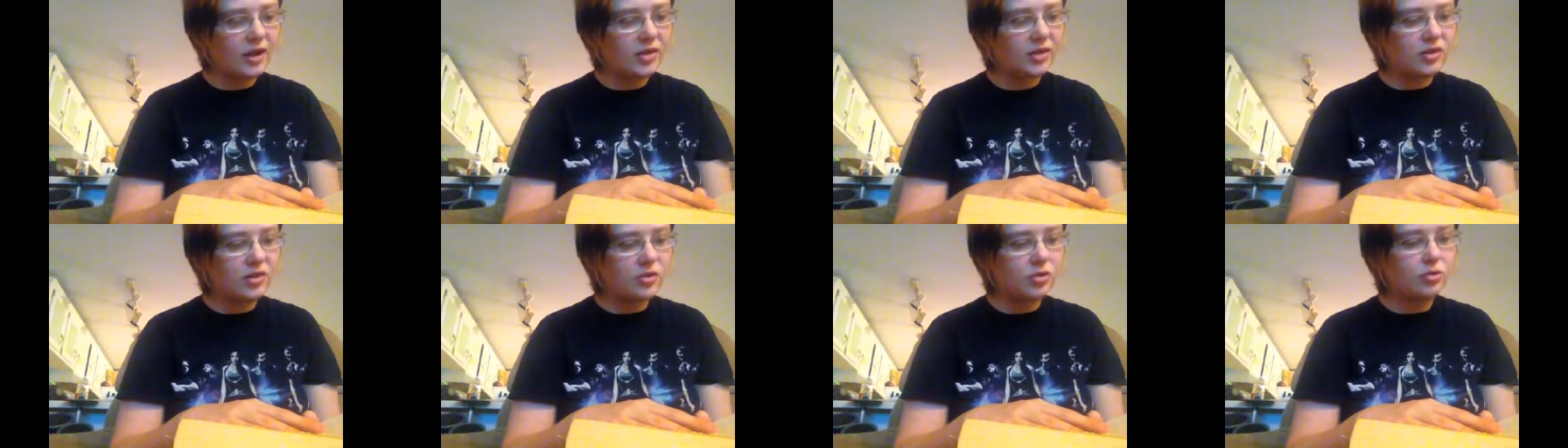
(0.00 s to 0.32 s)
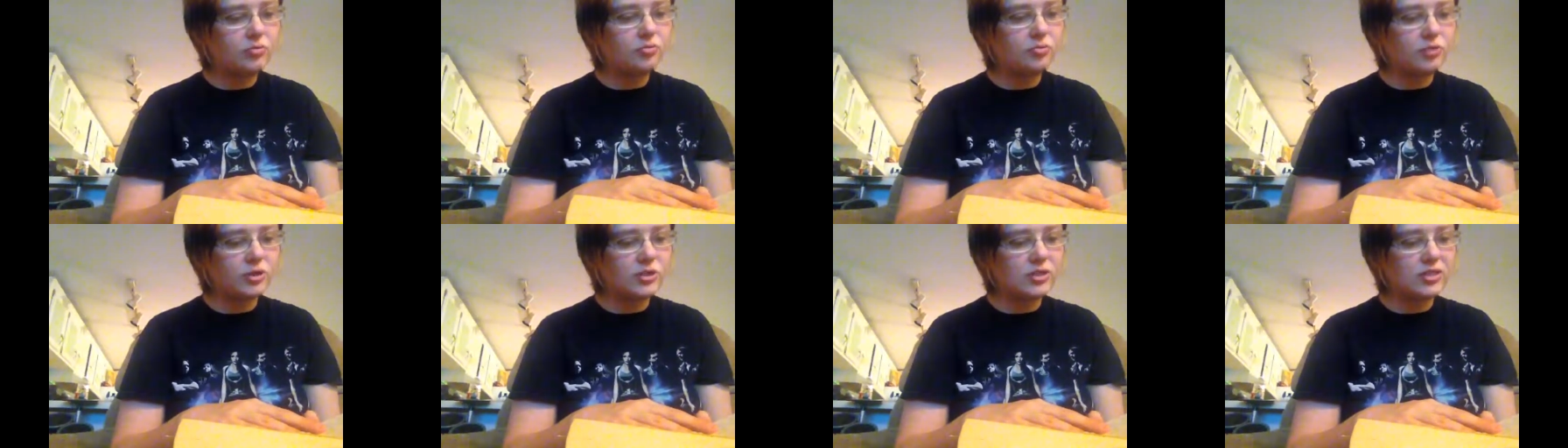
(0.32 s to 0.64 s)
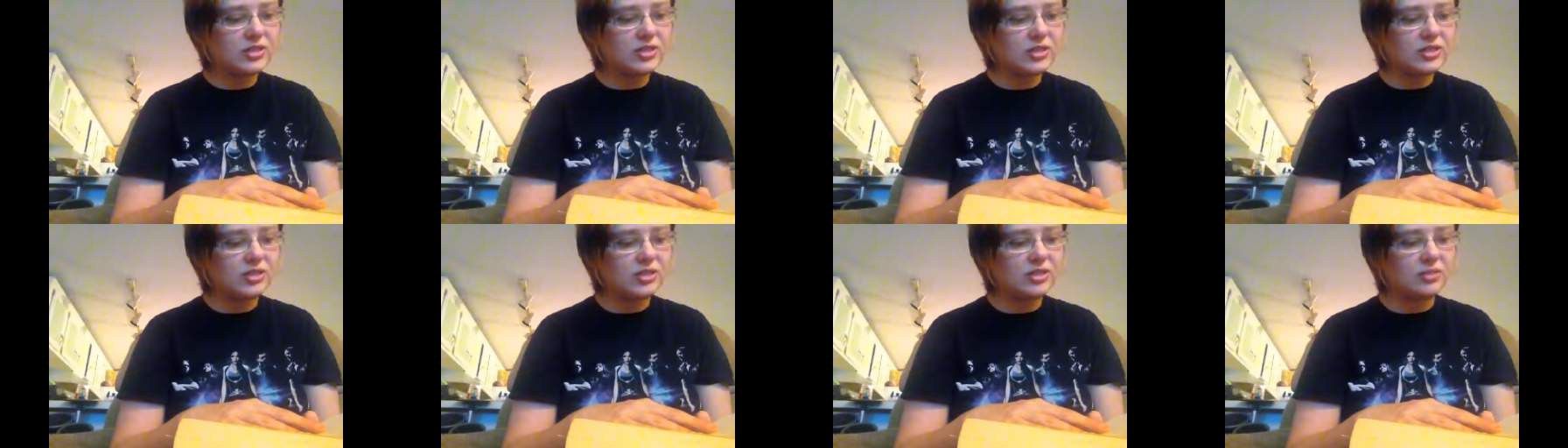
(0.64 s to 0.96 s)
the old
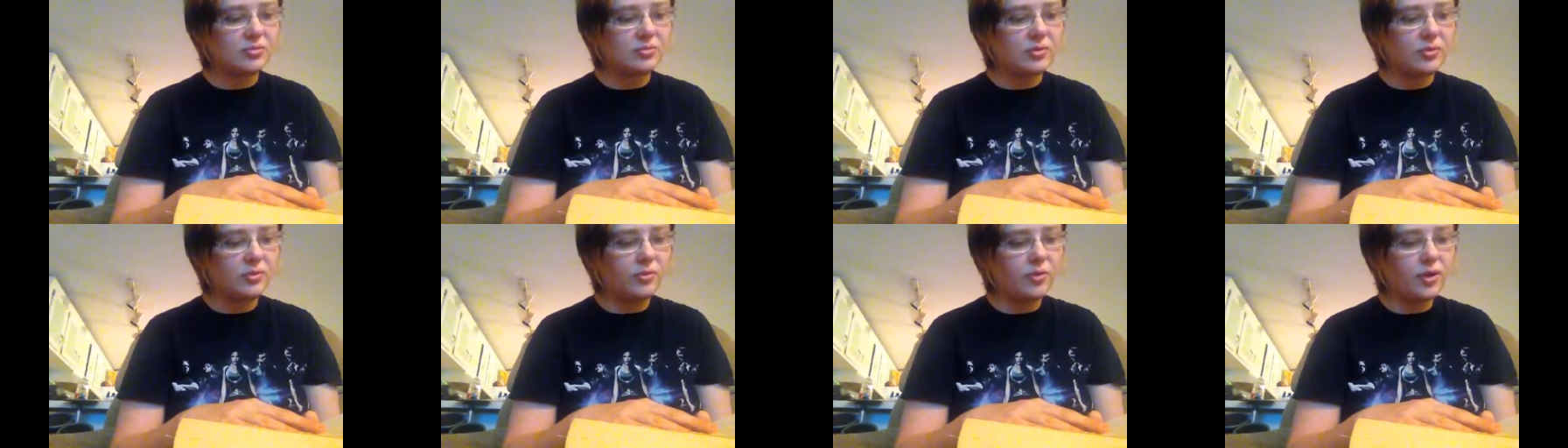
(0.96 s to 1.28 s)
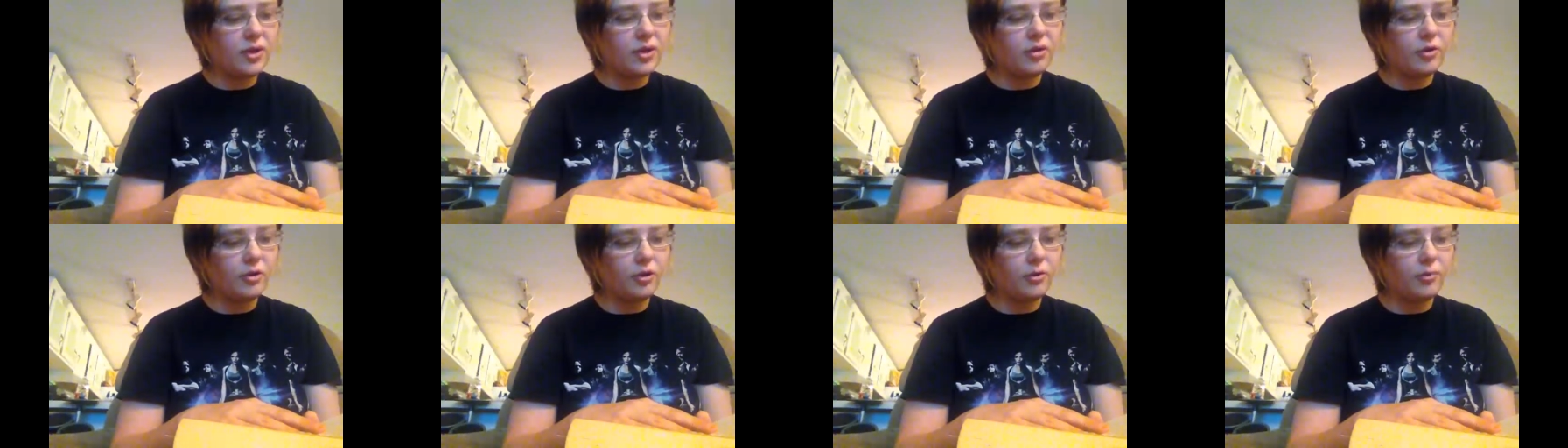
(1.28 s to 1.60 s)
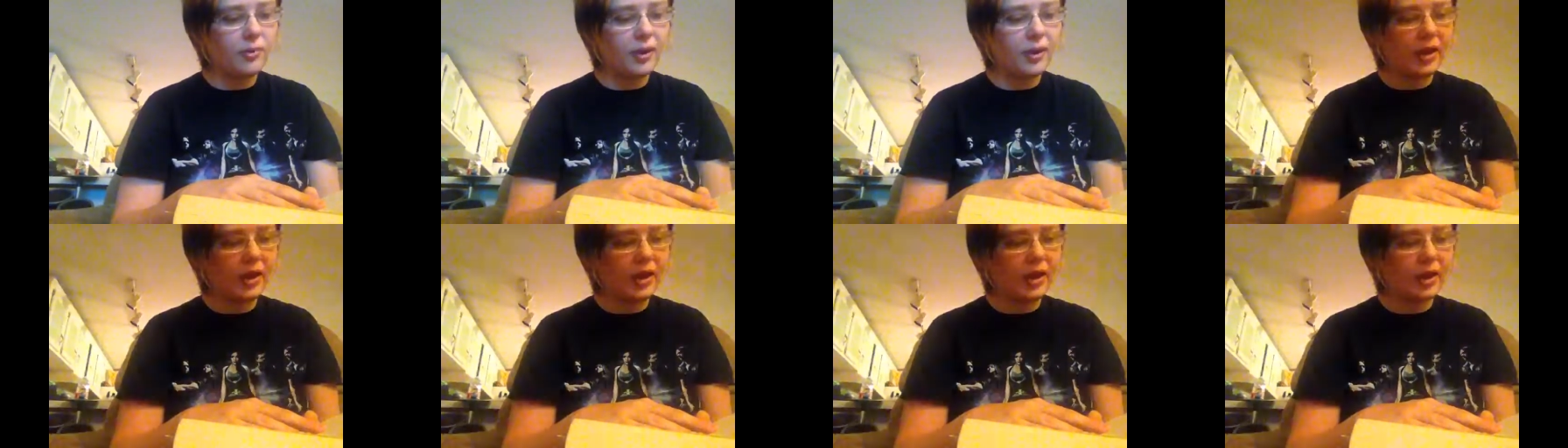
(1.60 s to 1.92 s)
priest listened to me read, heard
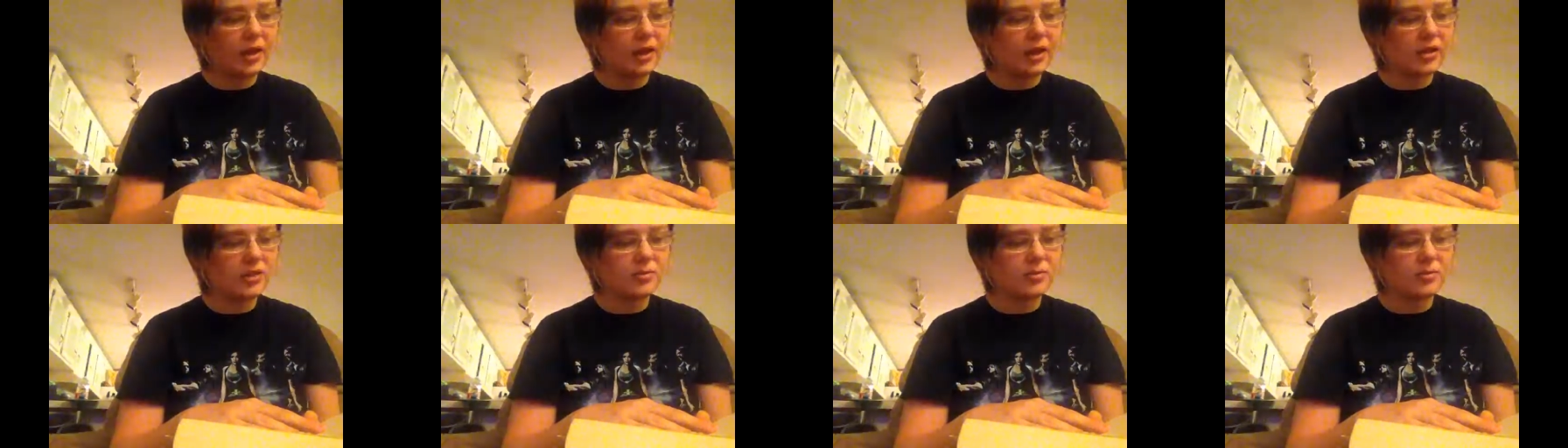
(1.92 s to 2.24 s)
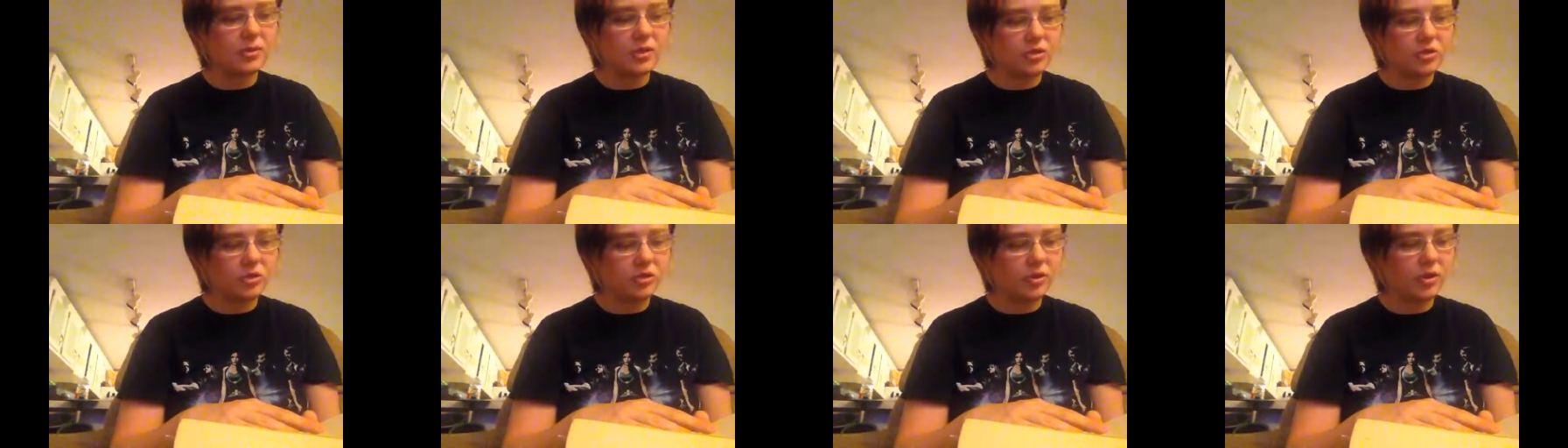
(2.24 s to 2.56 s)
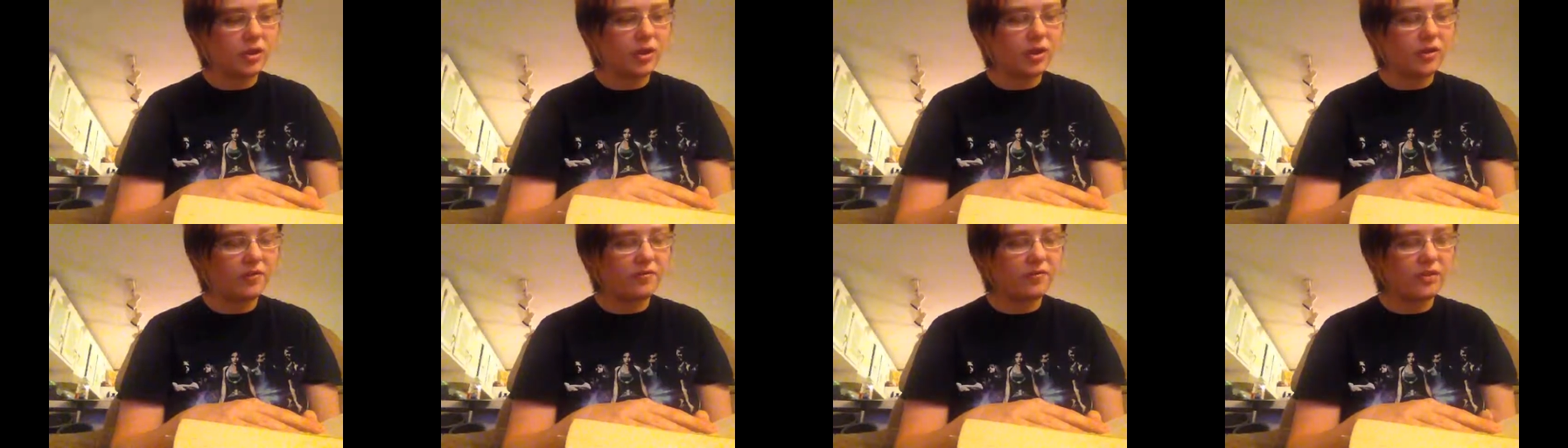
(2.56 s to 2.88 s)
my catechism, and took
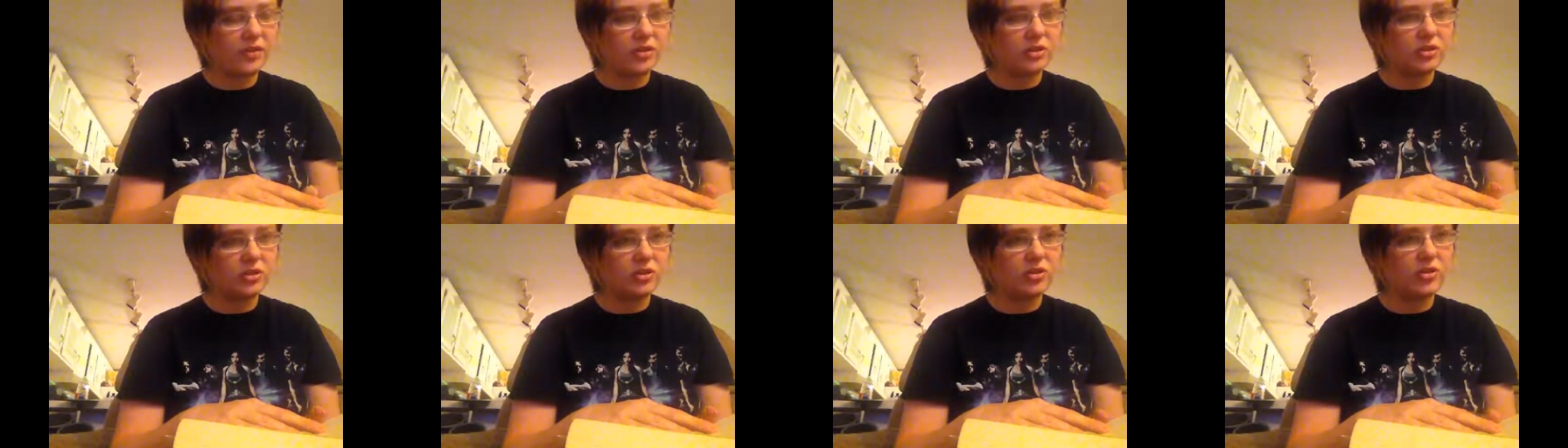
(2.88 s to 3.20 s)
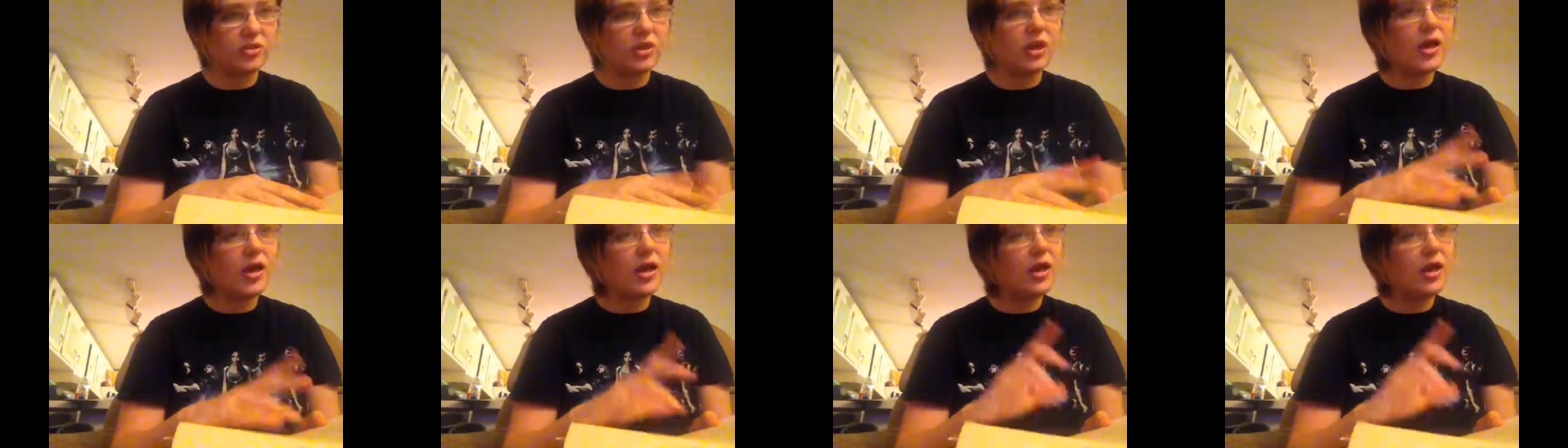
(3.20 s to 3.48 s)
our confessions.